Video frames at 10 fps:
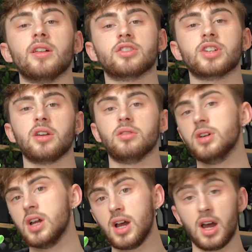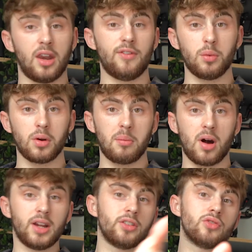out the channel. And if you wouldn't
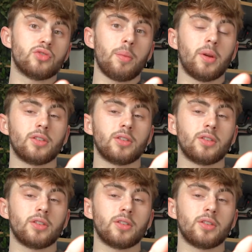mind, drop it